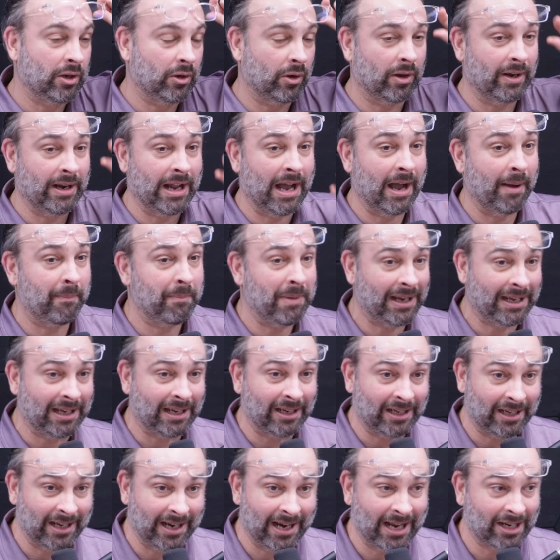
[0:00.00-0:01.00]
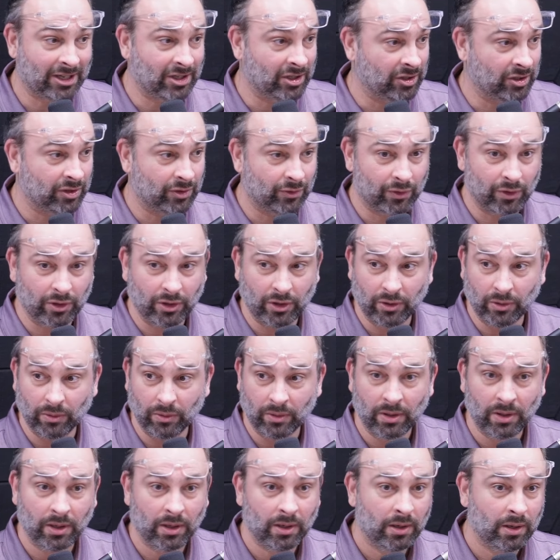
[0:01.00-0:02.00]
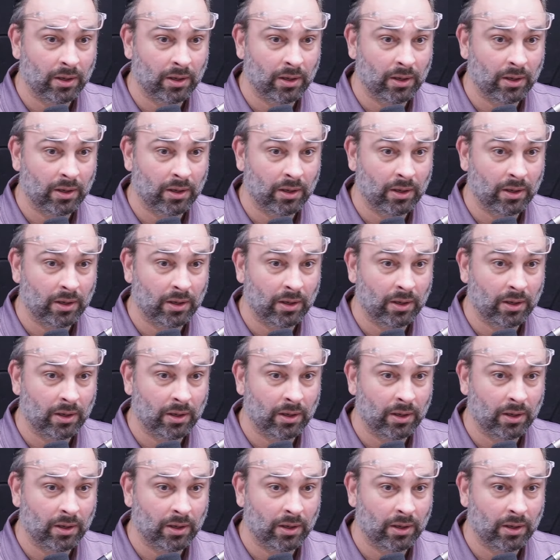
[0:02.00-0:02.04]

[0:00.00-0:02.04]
You know, and I'm making connections for you.